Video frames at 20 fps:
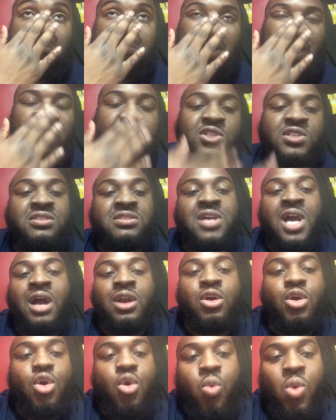but I just got
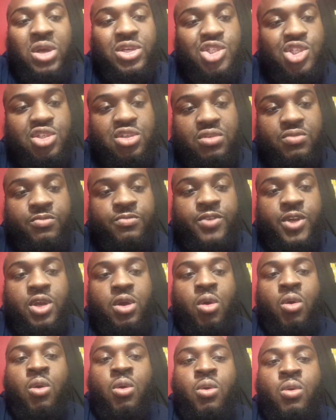a question for
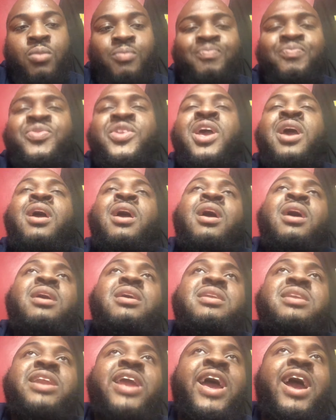y'all.
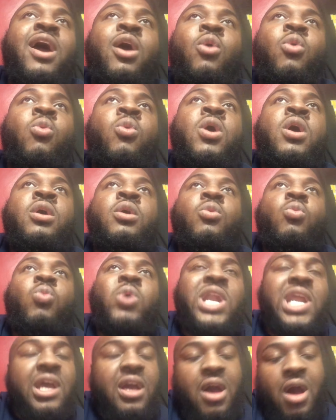Now,
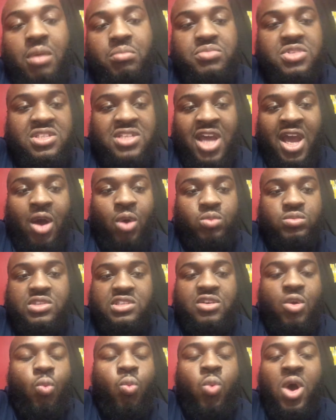when it comes down
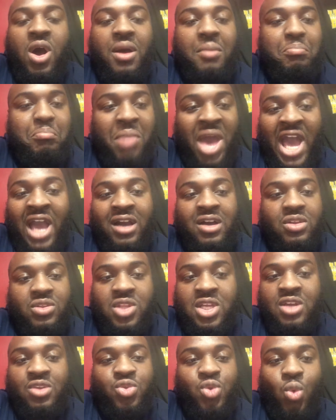to what Mac
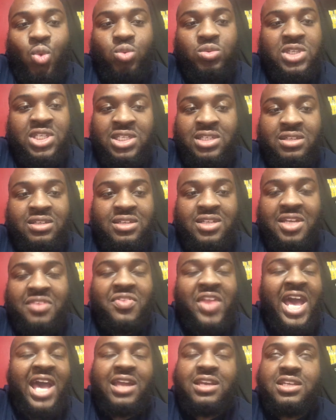Lethal did in
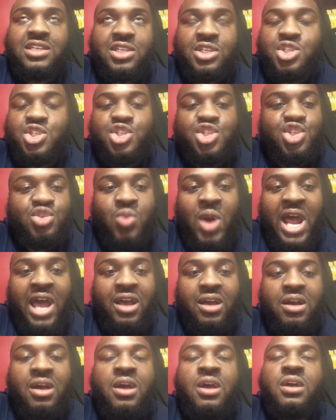that diss
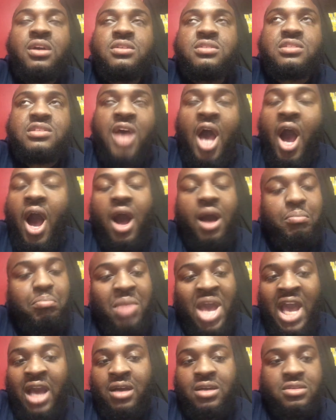track, Tom
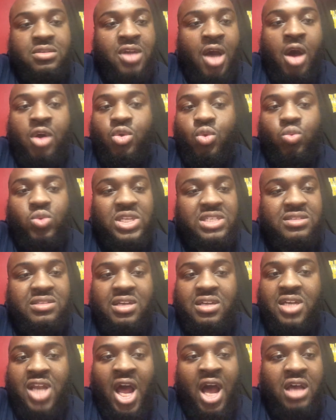Macdonald is
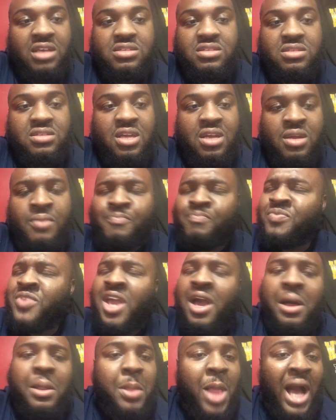a Nazi,
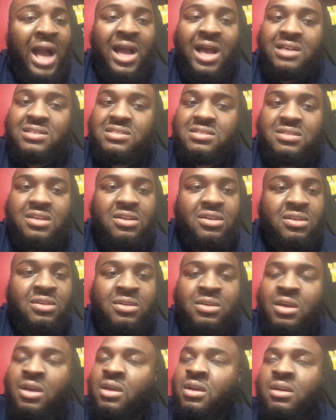like I said,